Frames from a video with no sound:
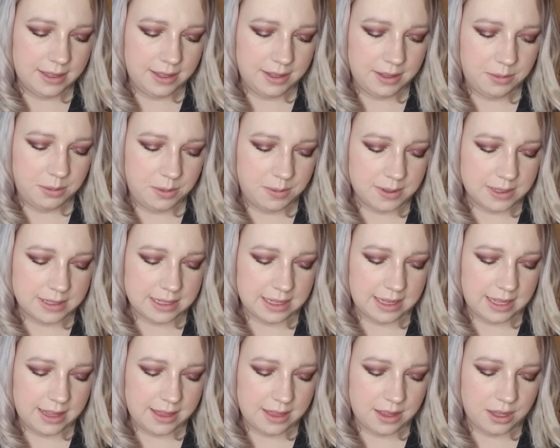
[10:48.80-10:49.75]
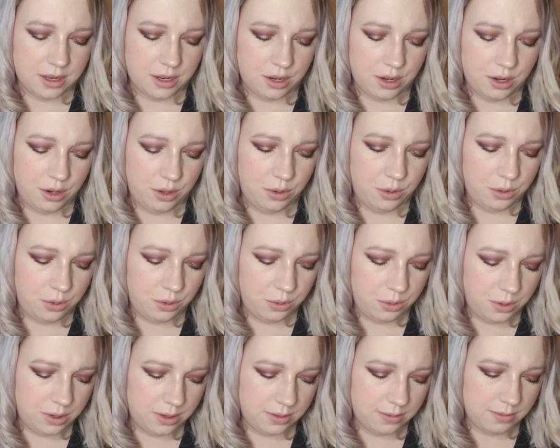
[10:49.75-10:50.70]
what was it? Like the
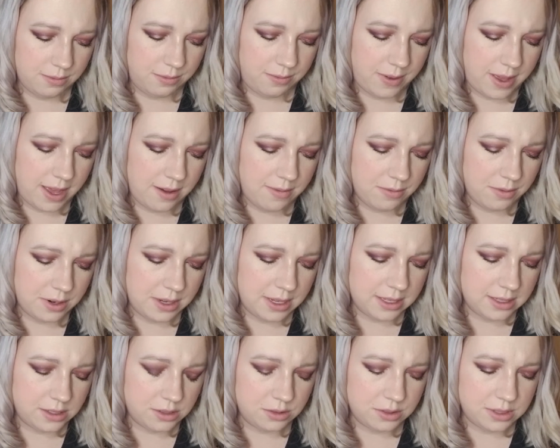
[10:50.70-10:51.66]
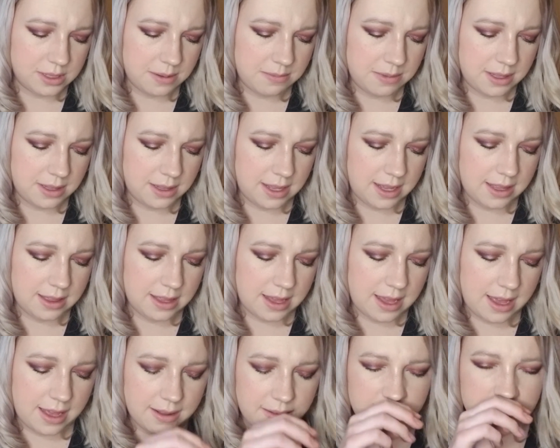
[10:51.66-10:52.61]
nude favorites or something like
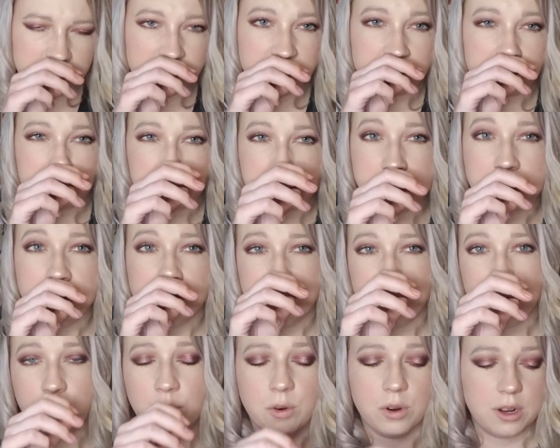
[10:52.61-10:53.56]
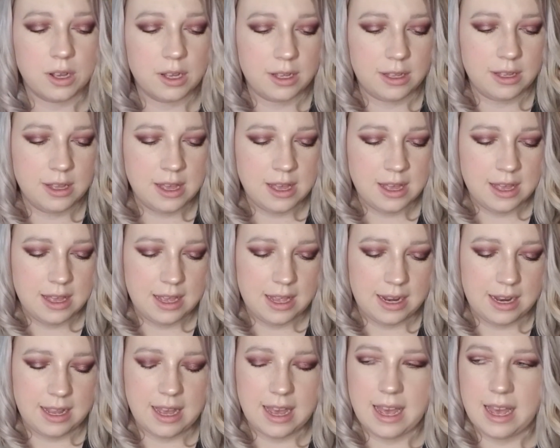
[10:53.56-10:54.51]
that from Sephora.
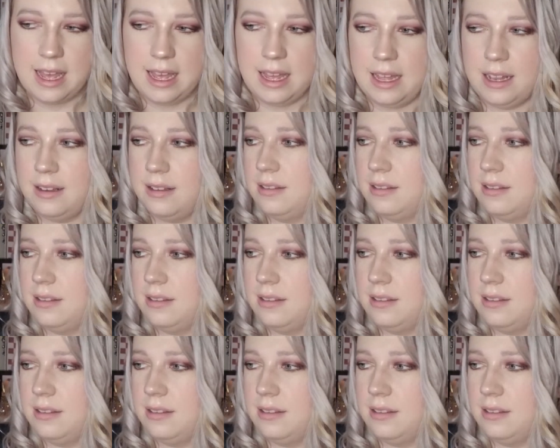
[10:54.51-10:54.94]
And it had